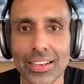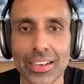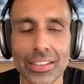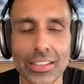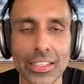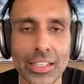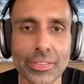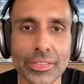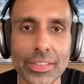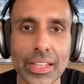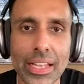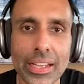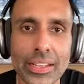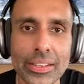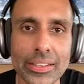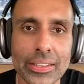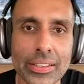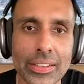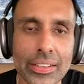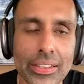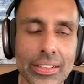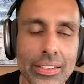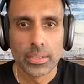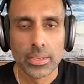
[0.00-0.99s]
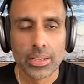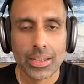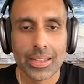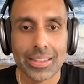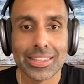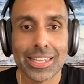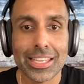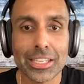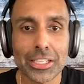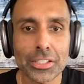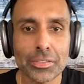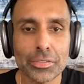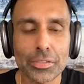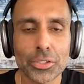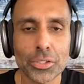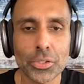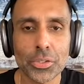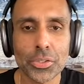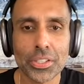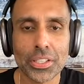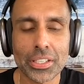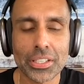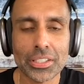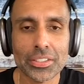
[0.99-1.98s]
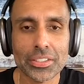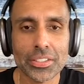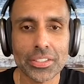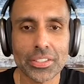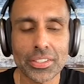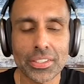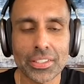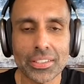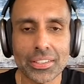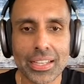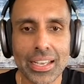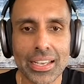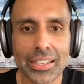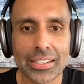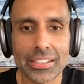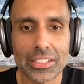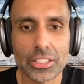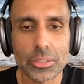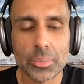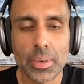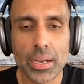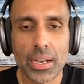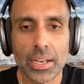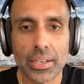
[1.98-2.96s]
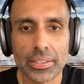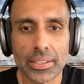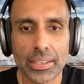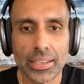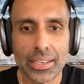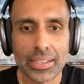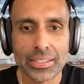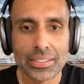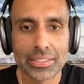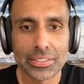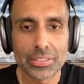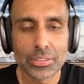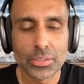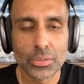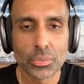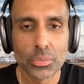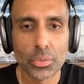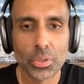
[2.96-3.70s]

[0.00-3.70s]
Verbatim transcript: I love that. Thank you for tuning into the Align Us podcast,